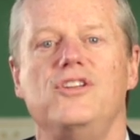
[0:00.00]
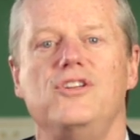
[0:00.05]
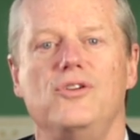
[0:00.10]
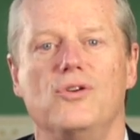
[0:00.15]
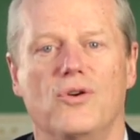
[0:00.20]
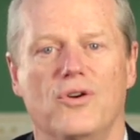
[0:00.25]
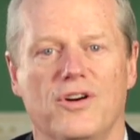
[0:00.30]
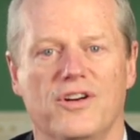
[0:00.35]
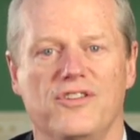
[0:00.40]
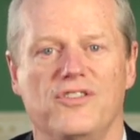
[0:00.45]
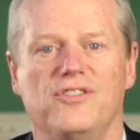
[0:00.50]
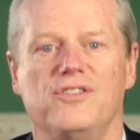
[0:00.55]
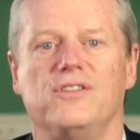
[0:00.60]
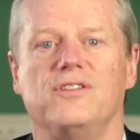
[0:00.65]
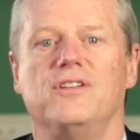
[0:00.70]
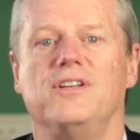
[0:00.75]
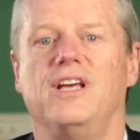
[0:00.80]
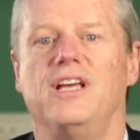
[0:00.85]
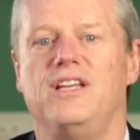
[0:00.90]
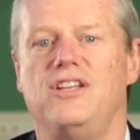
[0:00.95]
yours
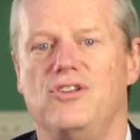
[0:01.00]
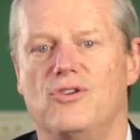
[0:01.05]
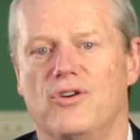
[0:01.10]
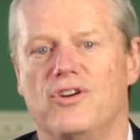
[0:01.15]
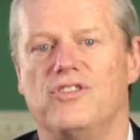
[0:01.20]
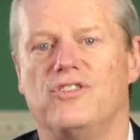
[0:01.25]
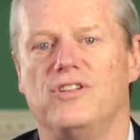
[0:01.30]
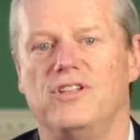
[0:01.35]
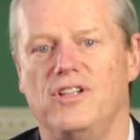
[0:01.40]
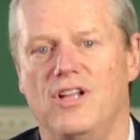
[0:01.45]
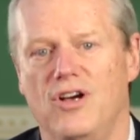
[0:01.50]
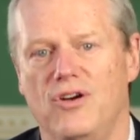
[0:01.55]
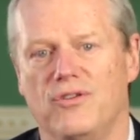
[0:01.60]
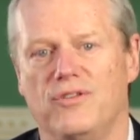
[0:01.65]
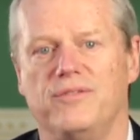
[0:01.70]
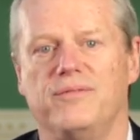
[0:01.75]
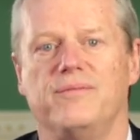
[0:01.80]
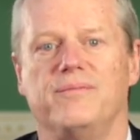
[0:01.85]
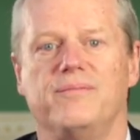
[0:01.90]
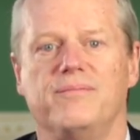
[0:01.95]
and yours
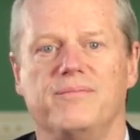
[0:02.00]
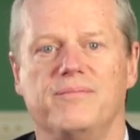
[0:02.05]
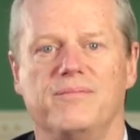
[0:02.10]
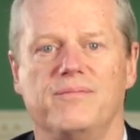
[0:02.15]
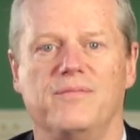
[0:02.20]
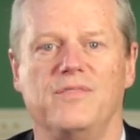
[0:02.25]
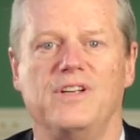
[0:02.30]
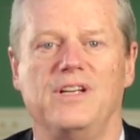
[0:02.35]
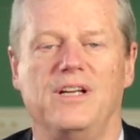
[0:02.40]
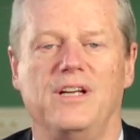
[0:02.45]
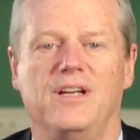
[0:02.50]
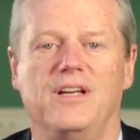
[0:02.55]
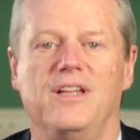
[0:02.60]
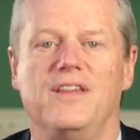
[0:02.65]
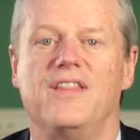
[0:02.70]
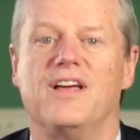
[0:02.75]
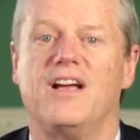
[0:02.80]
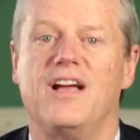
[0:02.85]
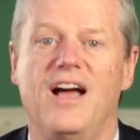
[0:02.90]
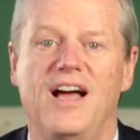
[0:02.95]
alone.
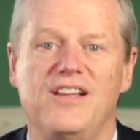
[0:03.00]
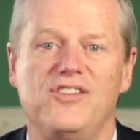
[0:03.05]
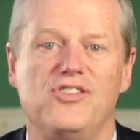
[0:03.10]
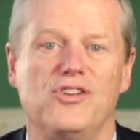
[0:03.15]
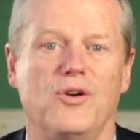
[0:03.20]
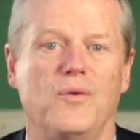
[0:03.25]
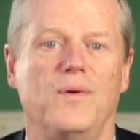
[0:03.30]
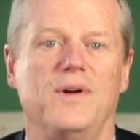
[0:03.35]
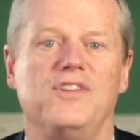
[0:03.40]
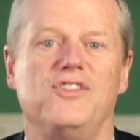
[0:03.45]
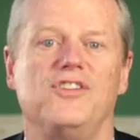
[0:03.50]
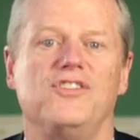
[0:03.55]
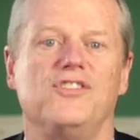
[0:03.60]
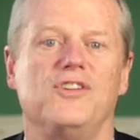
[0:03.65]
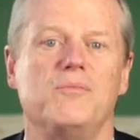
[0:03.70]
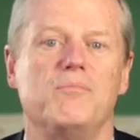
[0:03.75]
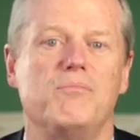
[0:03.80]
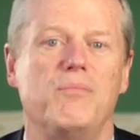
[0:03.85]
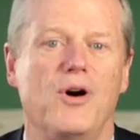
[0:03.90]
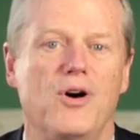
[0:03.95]
The consequences
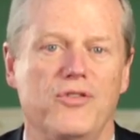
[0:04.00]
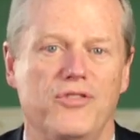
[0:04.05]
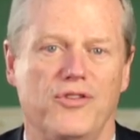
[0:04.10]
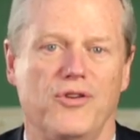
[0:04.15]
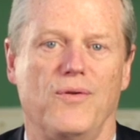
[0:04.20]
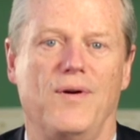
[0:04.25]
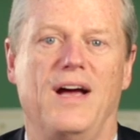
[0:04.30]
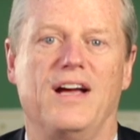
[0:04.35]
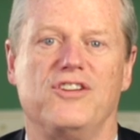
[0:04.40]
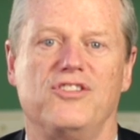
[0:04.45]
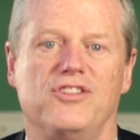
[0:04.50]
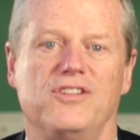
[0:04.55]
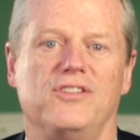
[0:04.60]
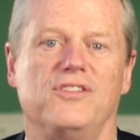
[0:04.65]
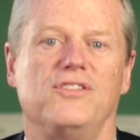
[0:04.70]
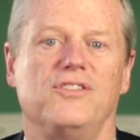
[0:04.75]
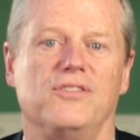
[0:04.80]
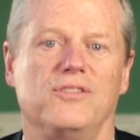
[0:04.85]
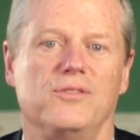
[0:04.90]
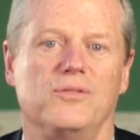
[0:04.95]
in both
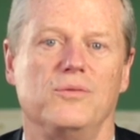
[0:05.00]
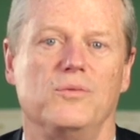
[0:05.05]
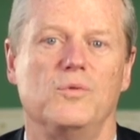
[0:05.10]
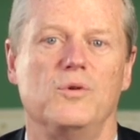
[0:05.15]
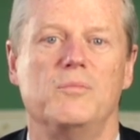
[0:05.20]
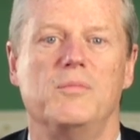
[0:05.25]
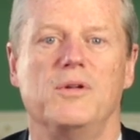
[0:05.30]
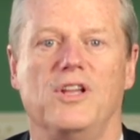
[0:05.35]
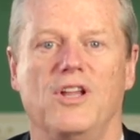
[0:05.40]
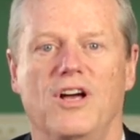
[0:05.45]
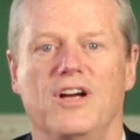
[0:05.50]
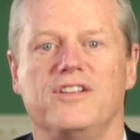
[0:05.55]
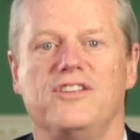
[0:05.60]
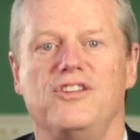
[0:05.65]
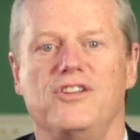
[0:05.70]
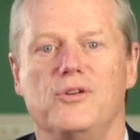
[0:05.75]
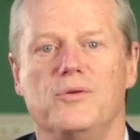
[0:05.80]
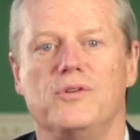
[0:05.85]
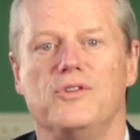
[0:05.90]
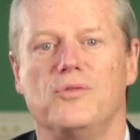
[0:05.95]
directions will belong
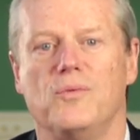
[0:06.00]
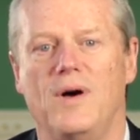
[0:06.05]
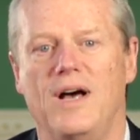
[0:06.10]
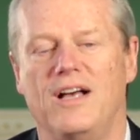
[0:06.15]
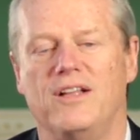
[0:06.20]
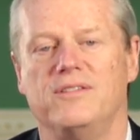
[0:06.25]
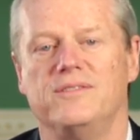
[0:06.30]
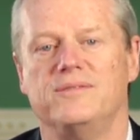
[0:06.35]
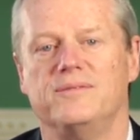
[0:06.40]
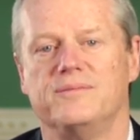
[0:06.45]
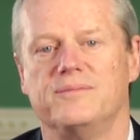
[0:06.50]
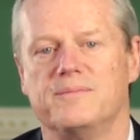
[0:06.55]
to you as well.